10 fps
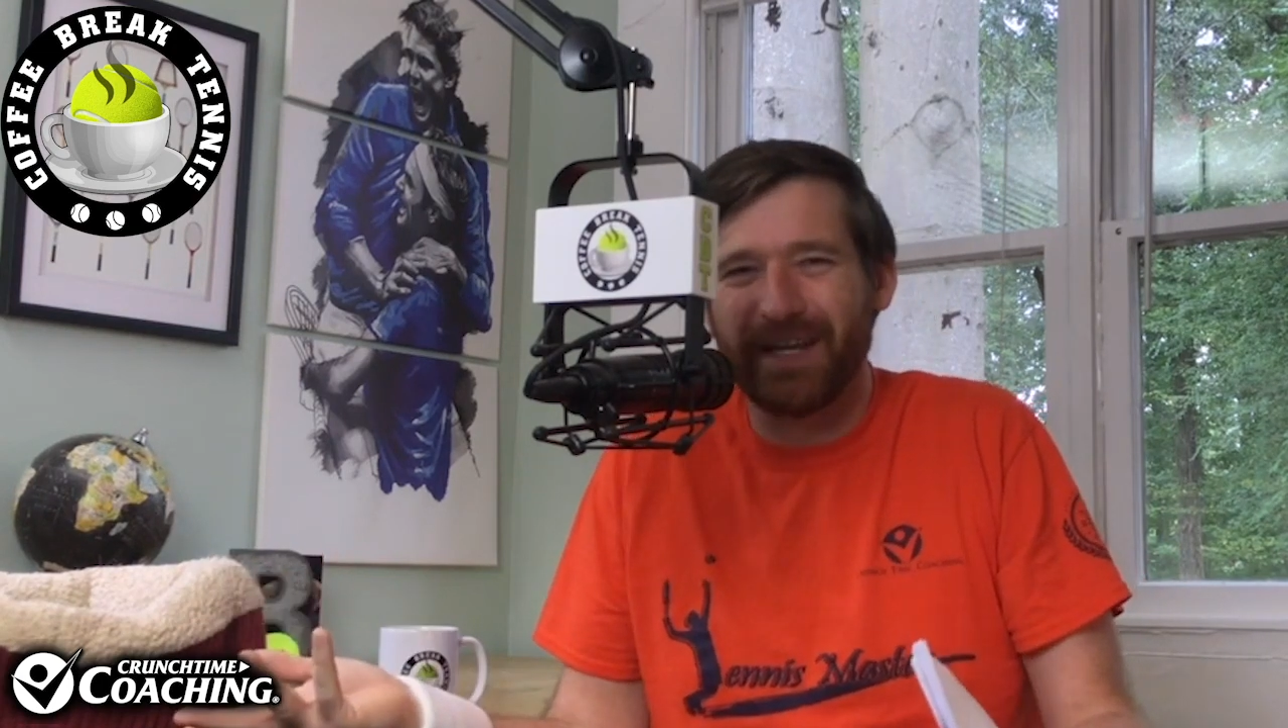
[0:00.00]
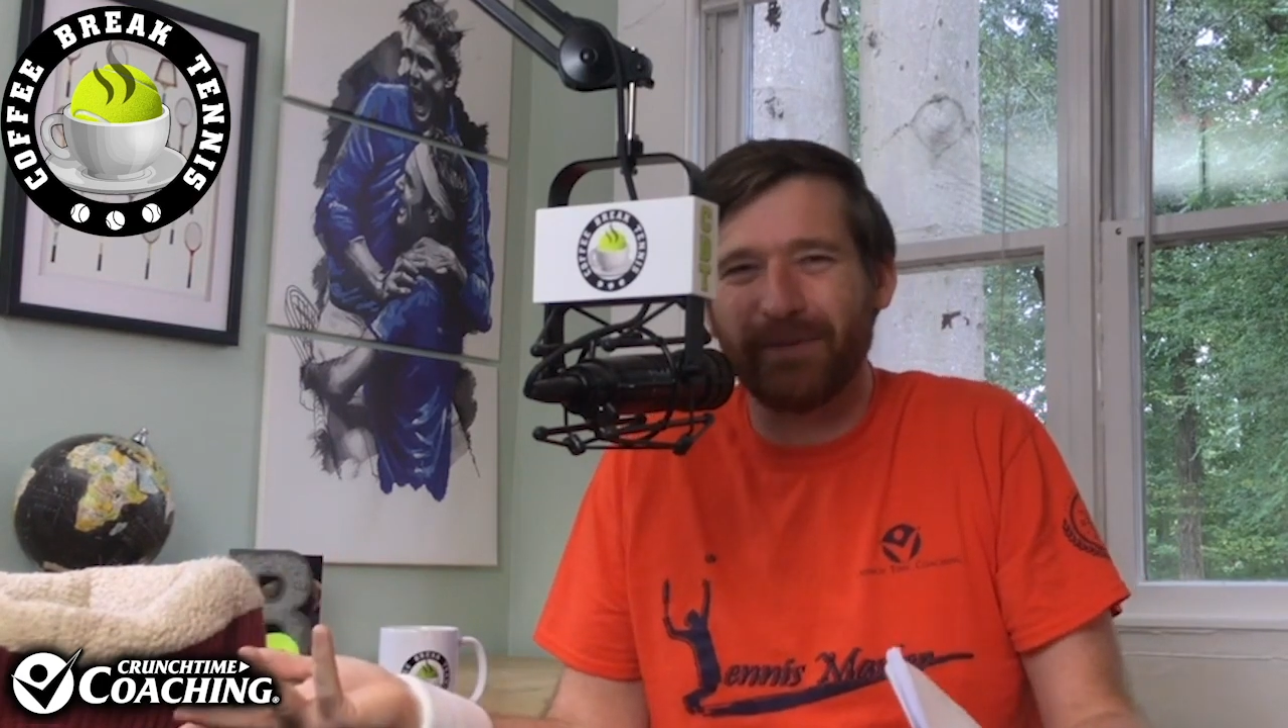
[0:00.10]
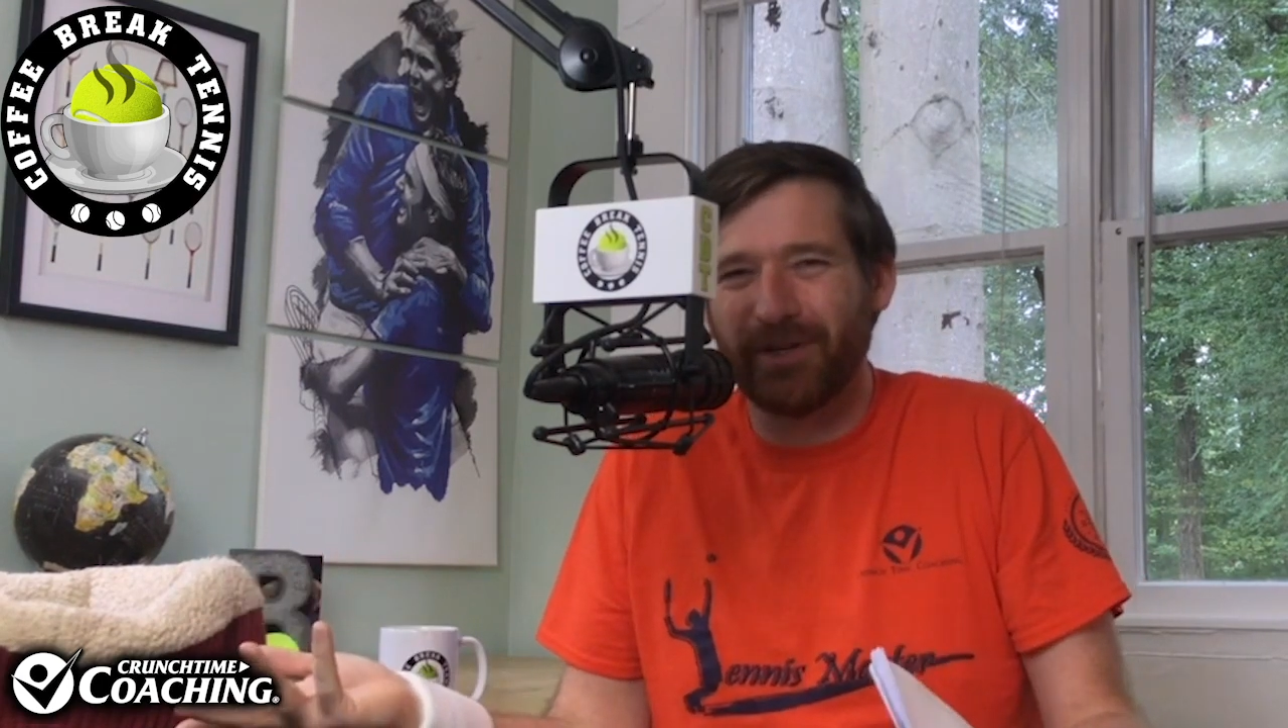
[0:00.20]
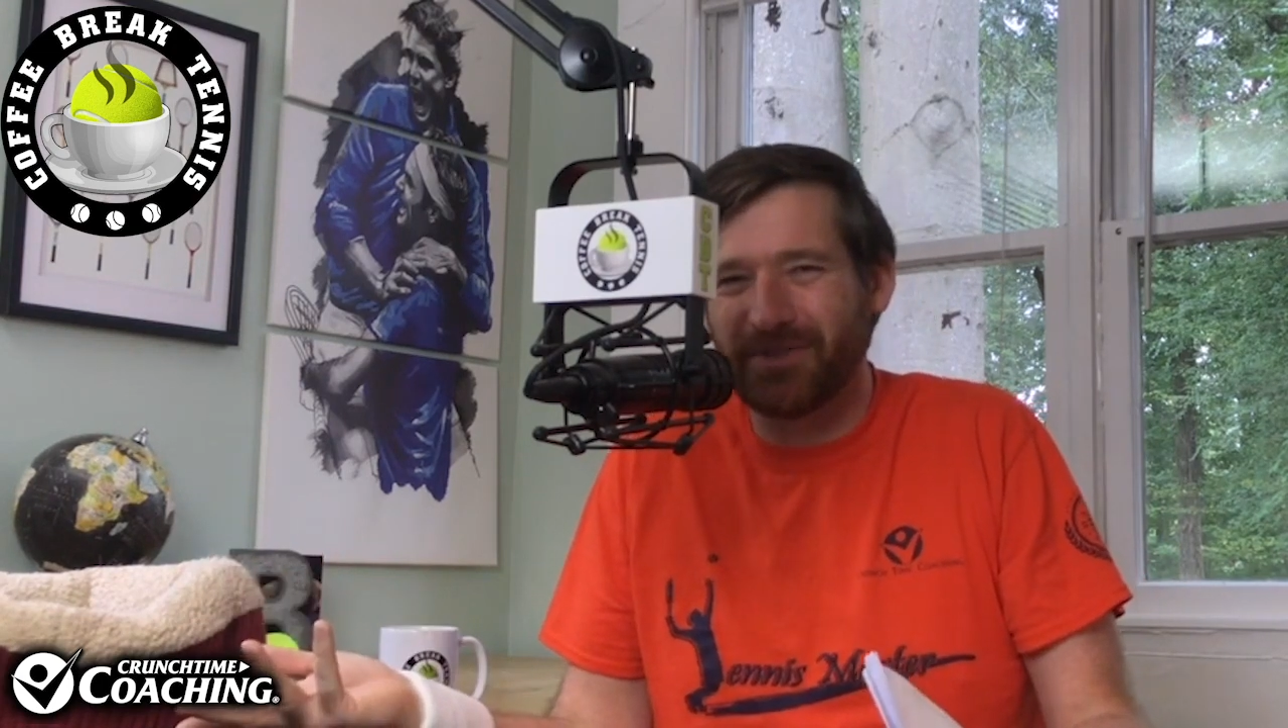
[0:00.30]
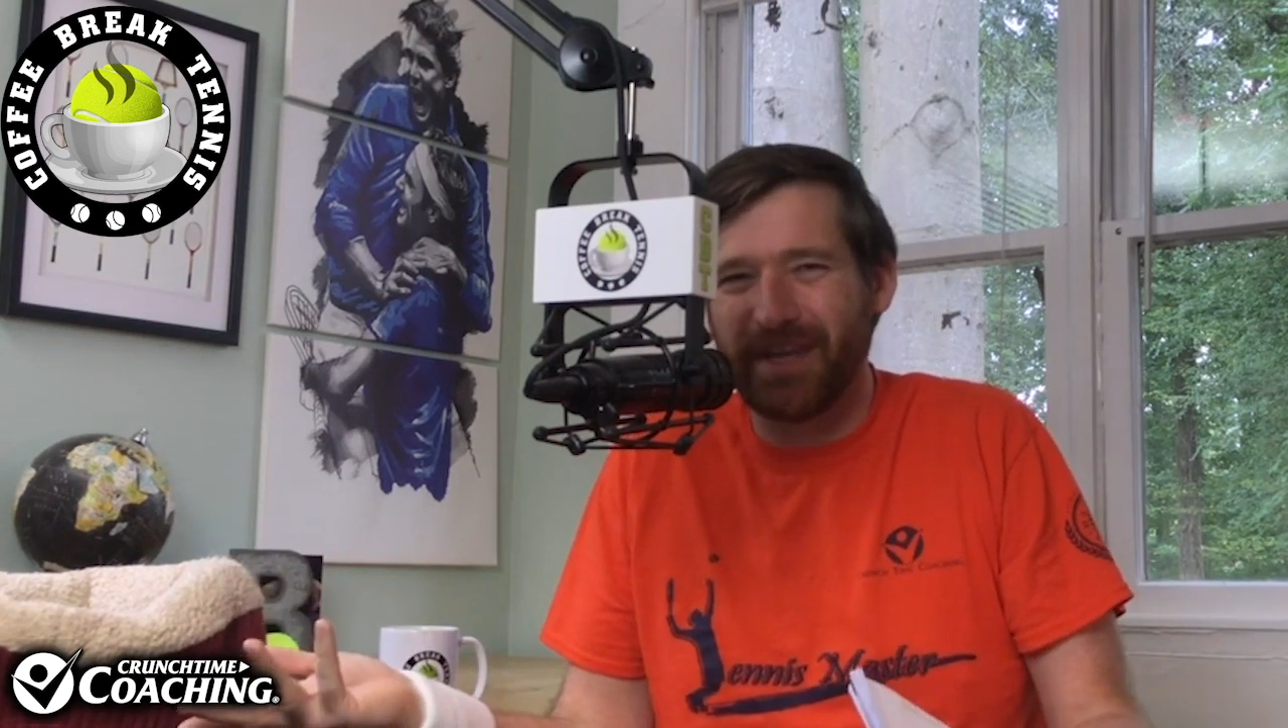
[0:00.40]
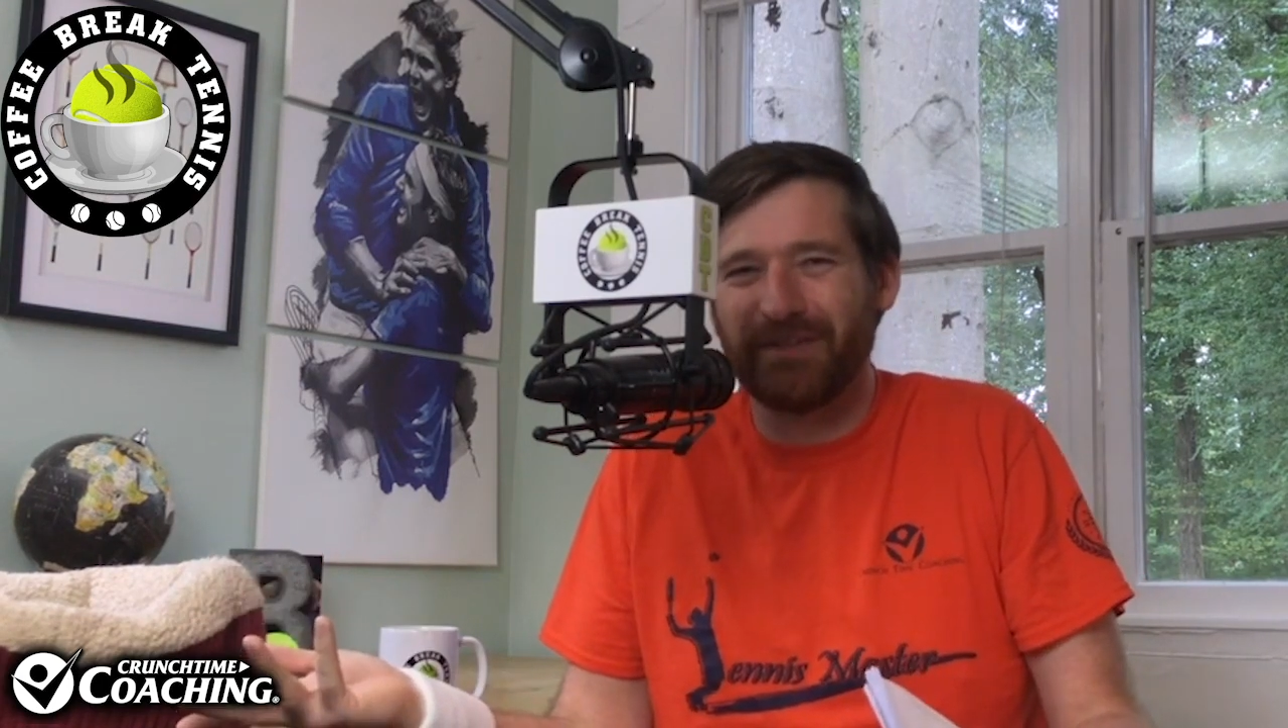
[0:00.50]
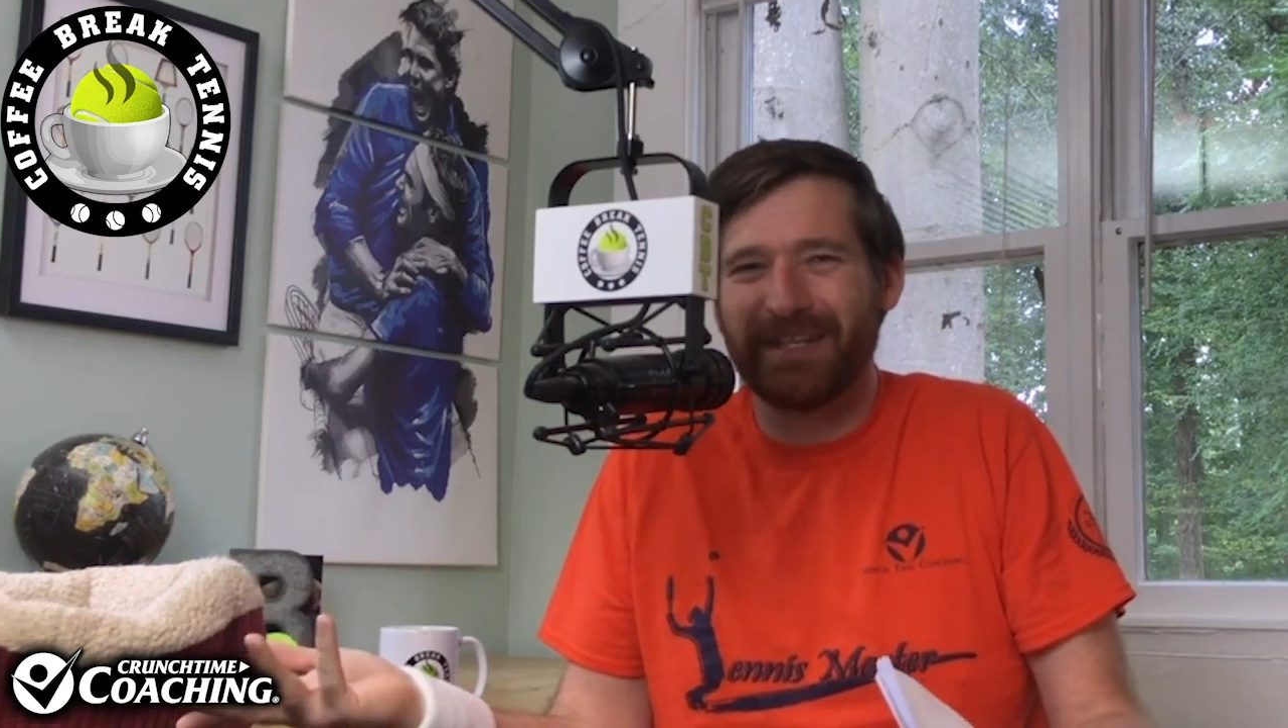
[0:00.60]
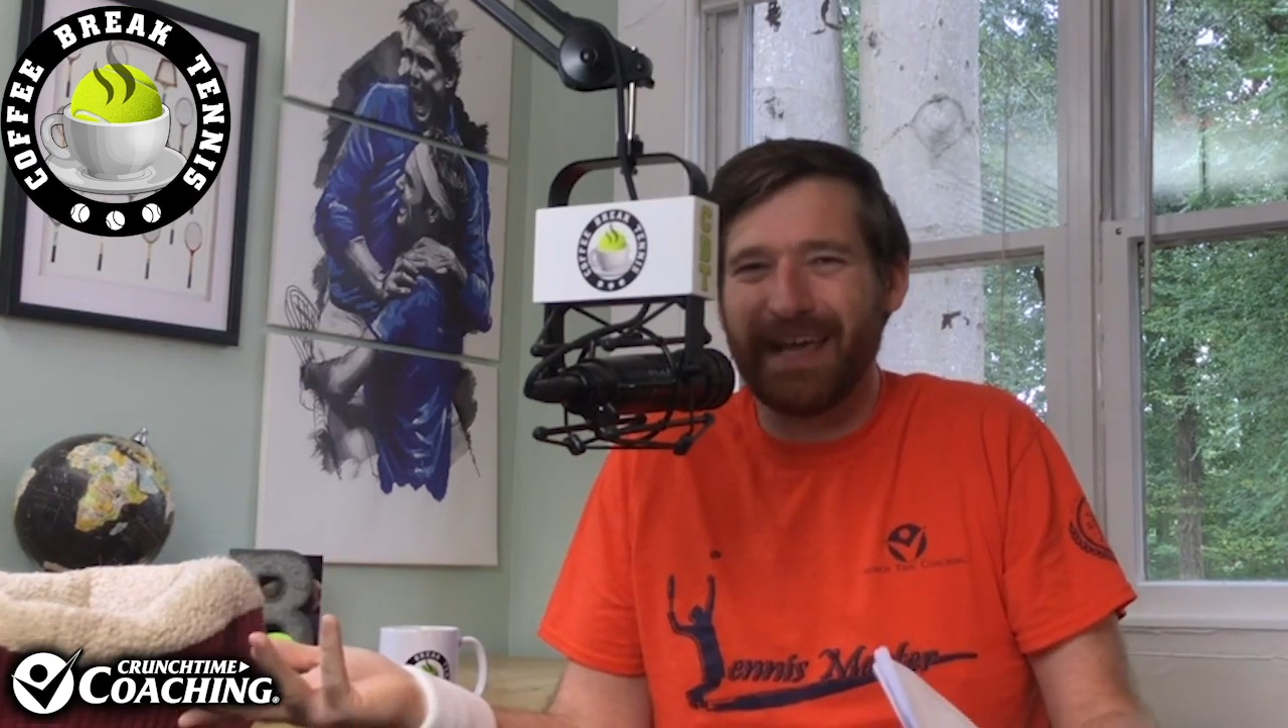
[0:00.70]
007